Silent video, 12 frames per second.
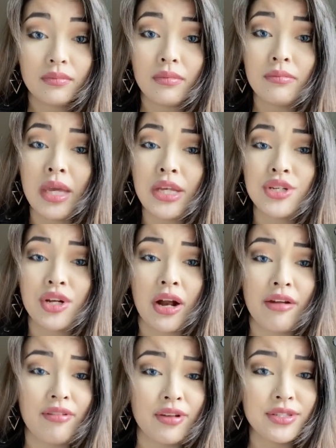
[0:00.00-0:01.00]
made sure
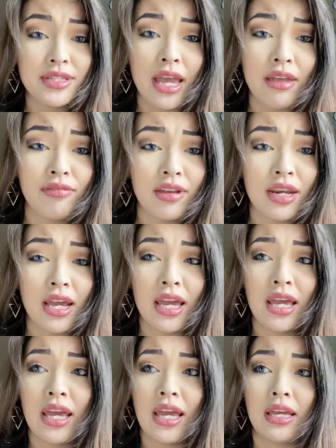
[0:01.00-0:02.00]
I felt safe in
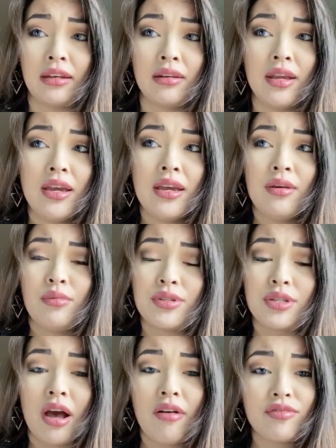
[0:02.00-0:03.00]
it and was
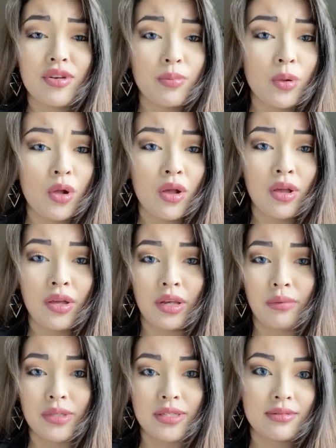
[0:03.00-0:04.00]
comfortable, and
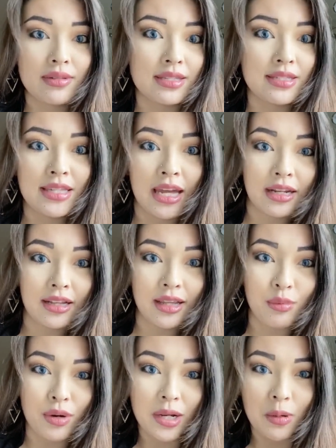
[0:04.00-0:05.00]
it was aesthetically
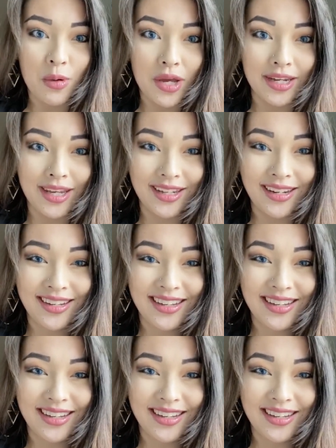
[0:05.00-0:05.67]
what I wanted.